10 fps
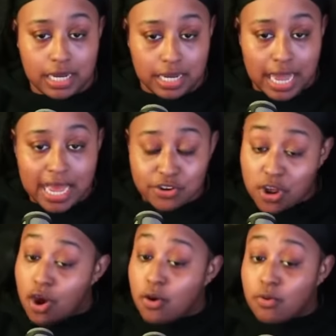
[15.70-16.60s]
I
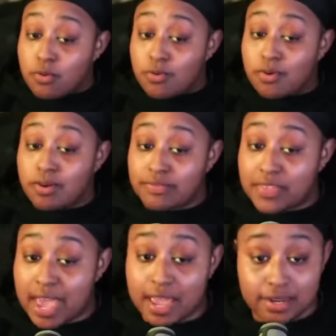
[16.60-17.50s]
know
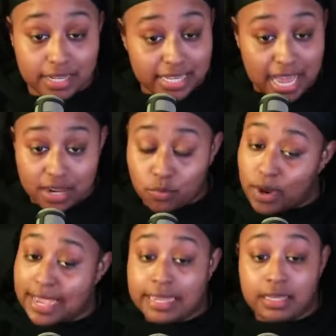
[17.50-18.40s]
that he got
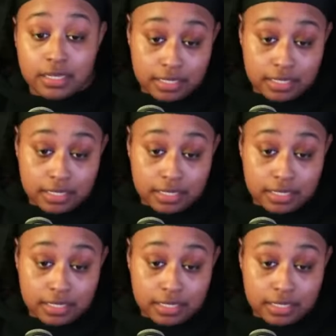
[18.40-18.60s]
away.